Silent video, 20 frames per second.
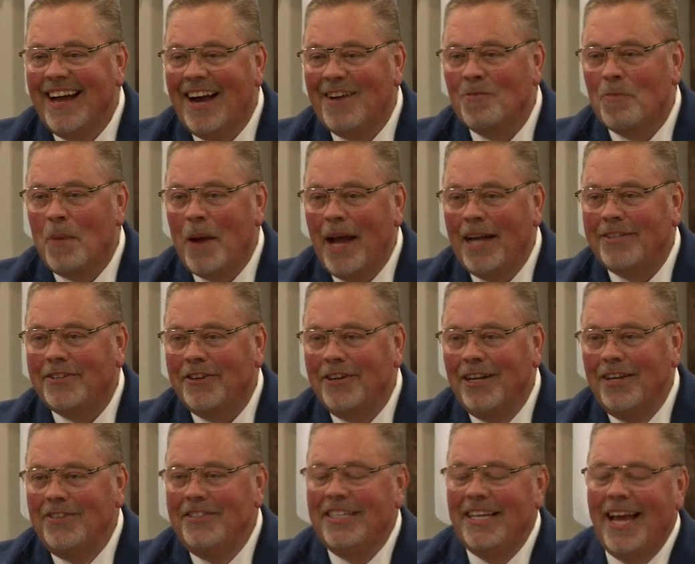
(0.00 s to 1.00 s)
I was pastor
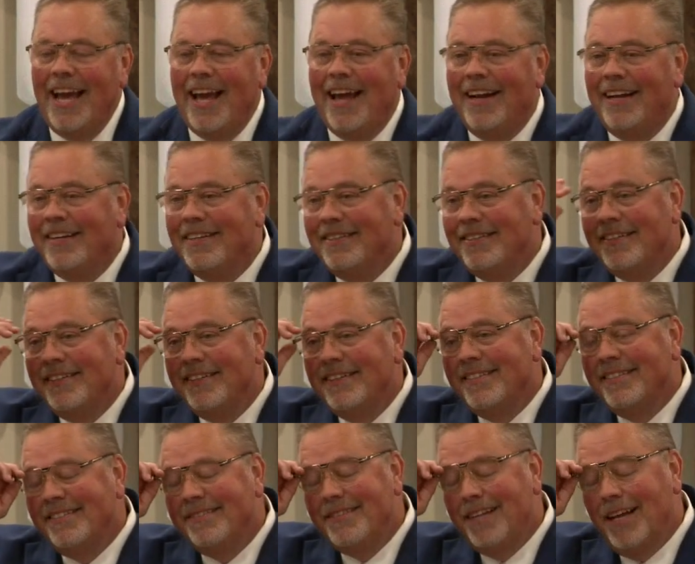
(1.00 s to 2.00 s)
in Louisiana
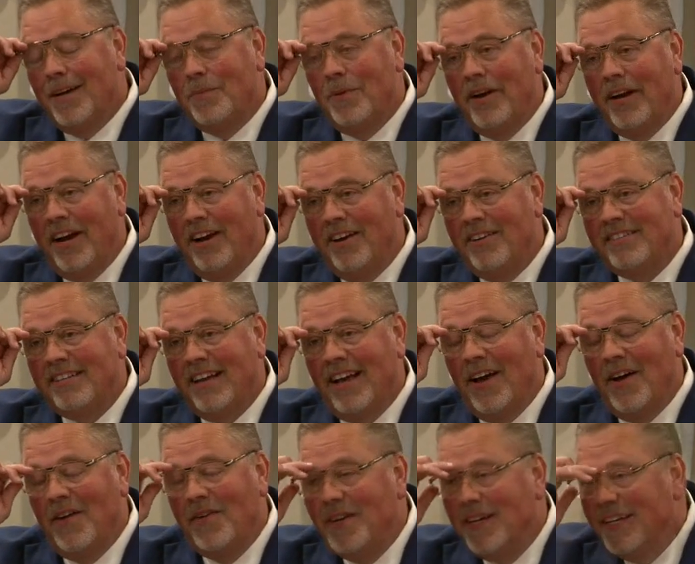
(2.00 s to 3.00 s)
a number of years
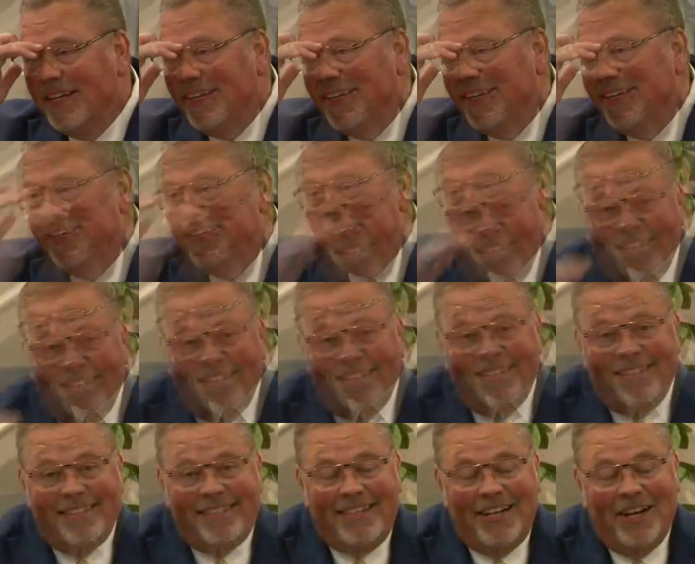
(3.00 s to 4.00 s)
ago.
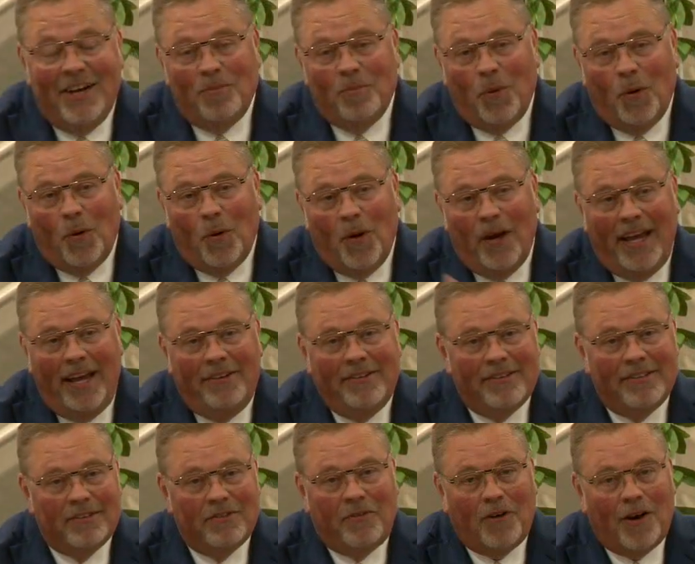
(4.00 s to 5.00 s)
This young boy, he
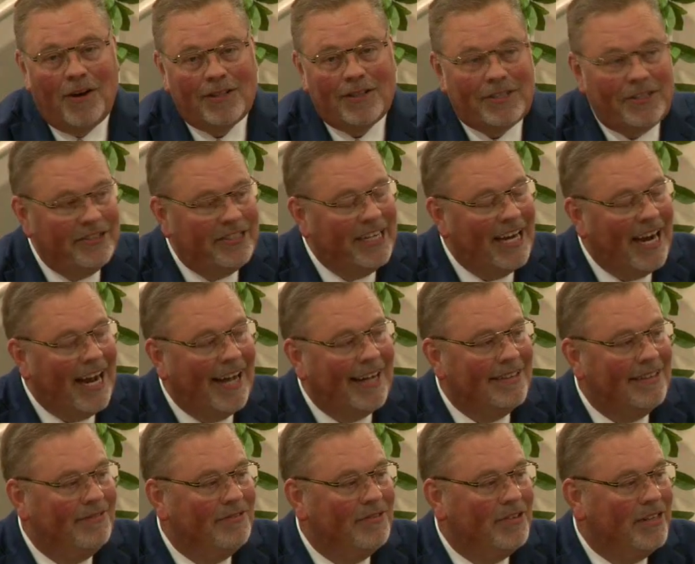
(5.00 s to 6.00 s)
was a foster
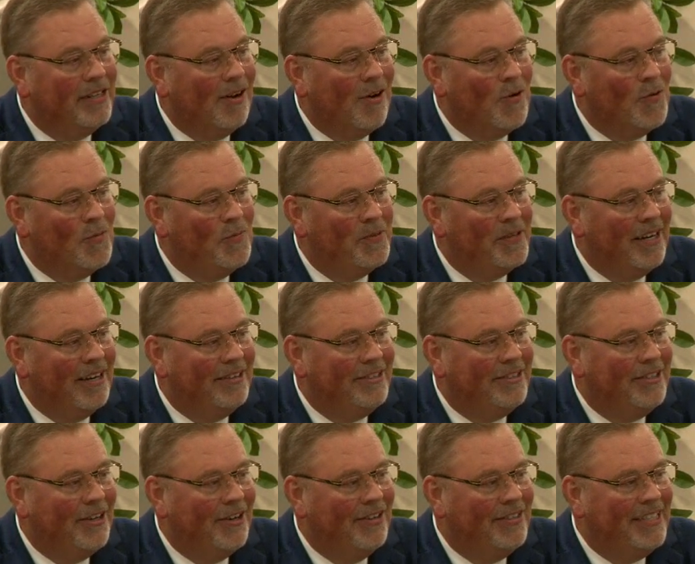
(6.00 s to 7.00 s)
child in one of the homes in our
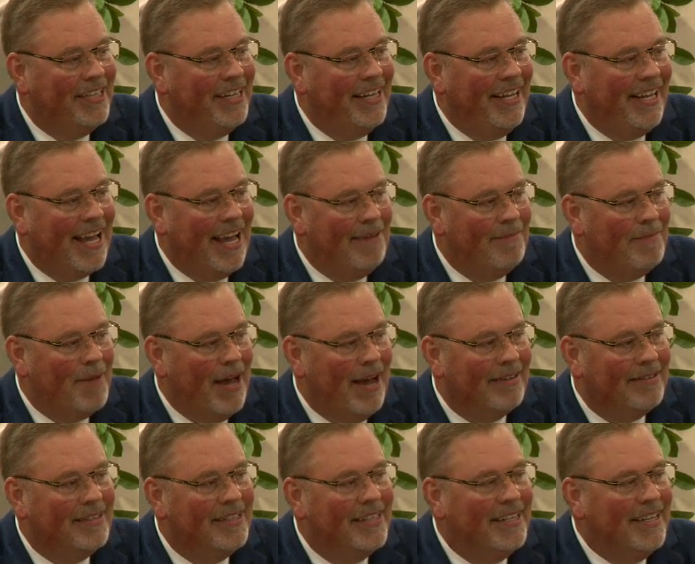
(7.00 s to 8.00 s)
church, and he came
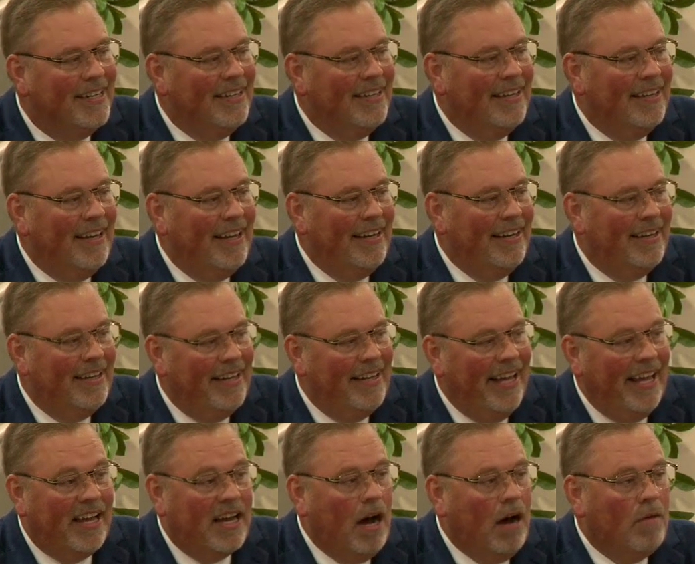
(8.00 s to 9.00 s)
out and uh,
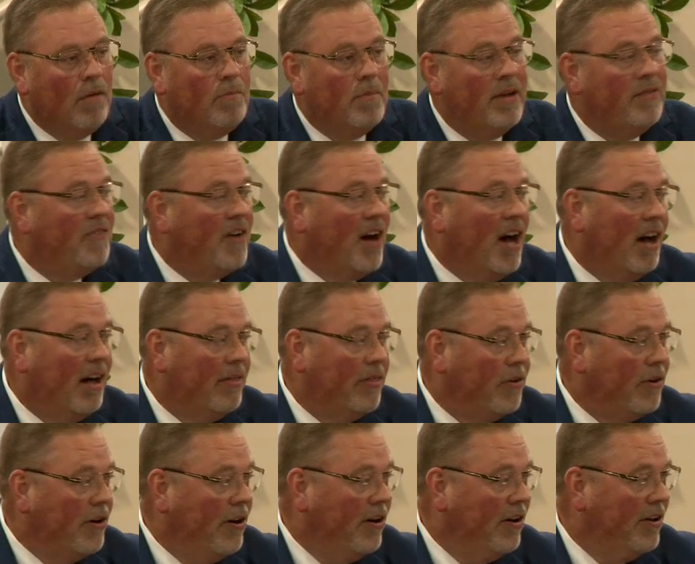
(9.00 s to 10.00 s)
he called me
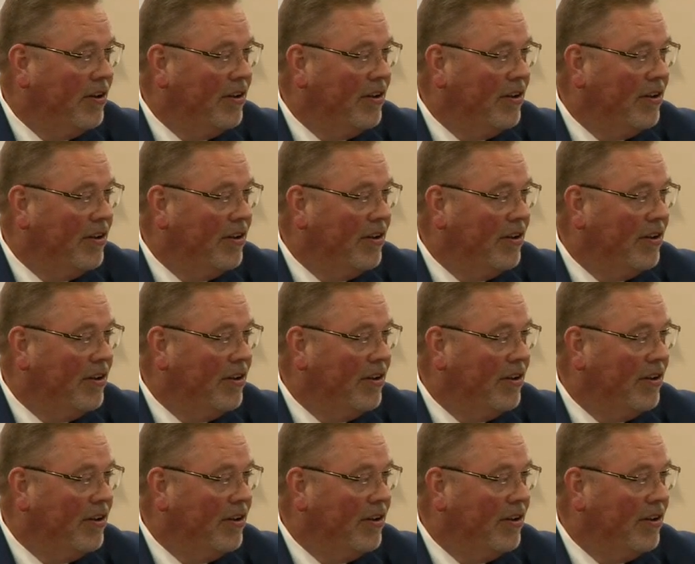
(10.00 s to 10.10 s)
father.